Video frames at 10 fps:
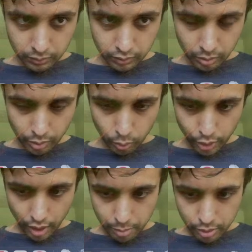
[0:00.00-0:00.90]
Something weird
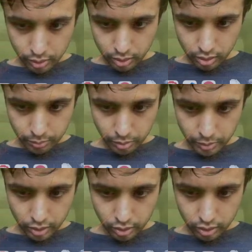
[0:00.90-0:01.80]
happened. Let me
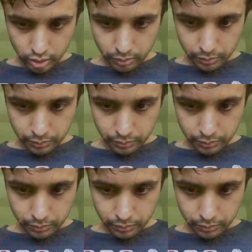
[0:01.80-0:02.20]
just let